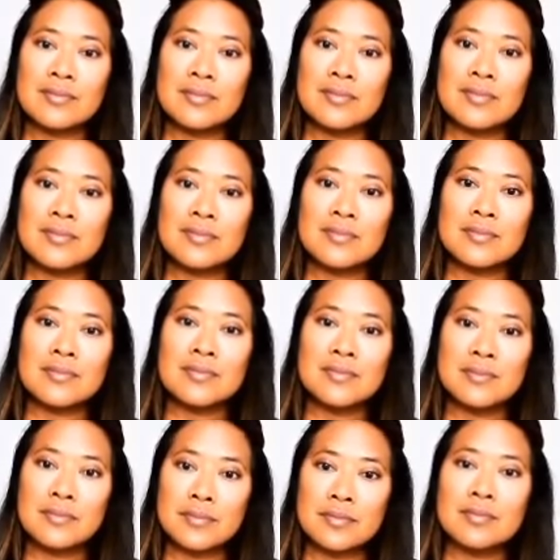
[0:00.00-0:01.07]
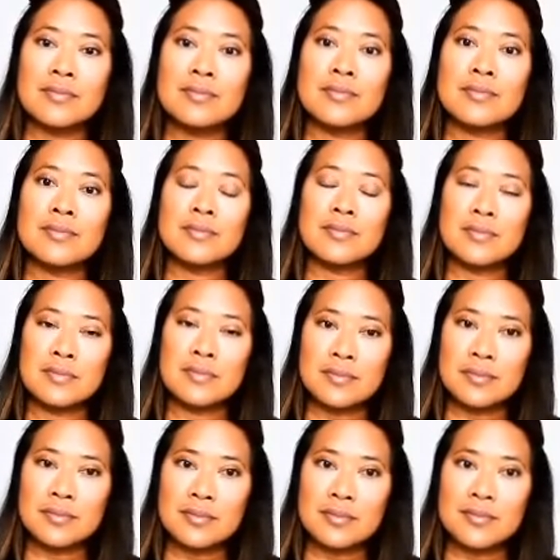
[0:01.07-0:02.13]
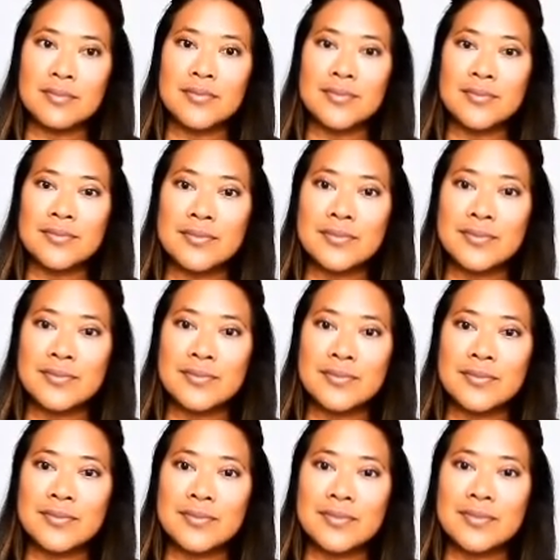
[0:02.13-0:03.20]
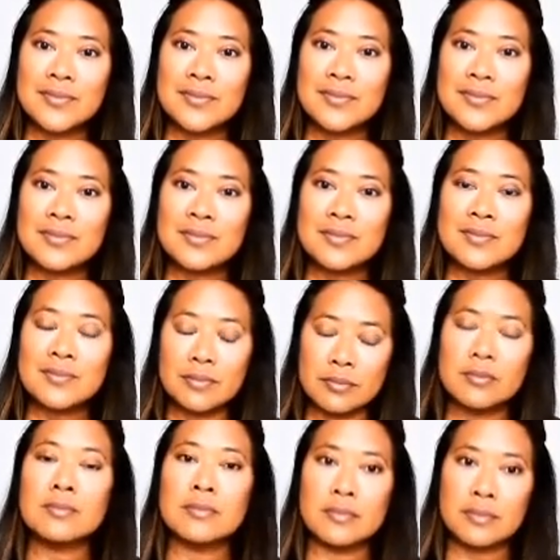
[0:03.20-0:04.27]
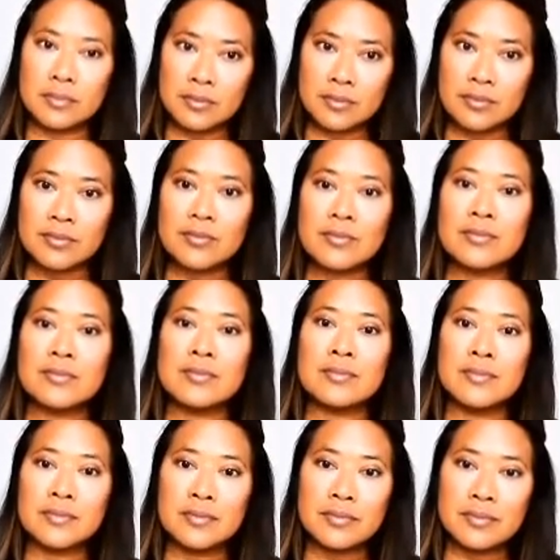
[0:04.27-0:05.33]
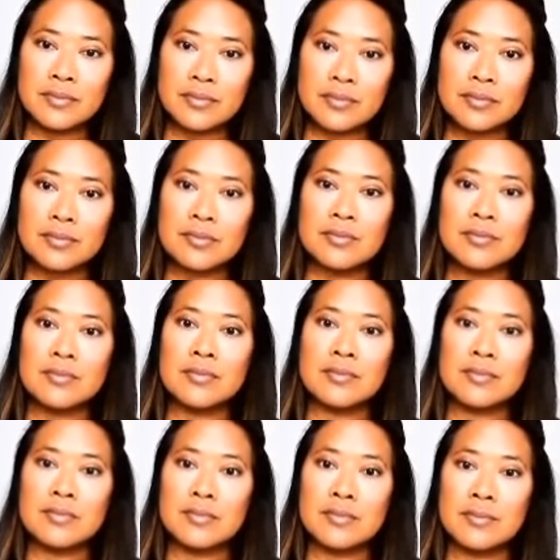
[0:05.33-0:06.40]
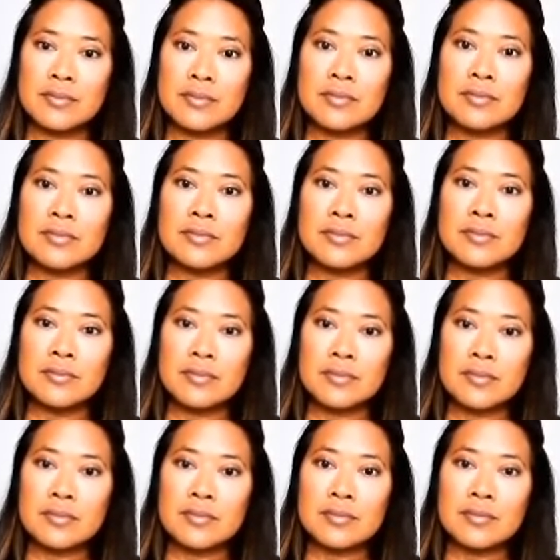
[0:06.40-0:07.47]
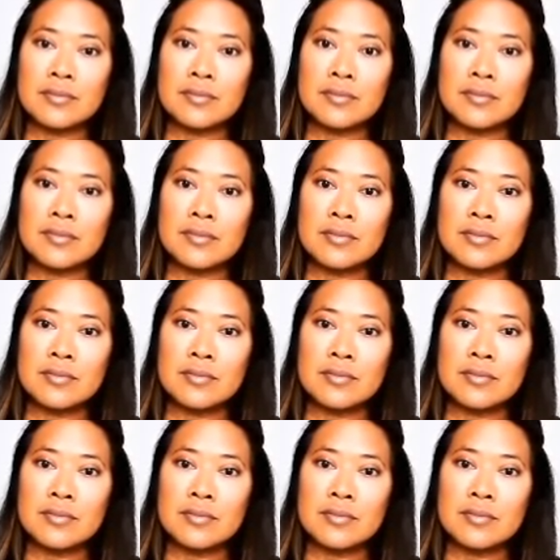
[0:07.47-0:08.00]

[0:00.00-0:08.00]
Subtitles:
No words are spoken by the person on screen.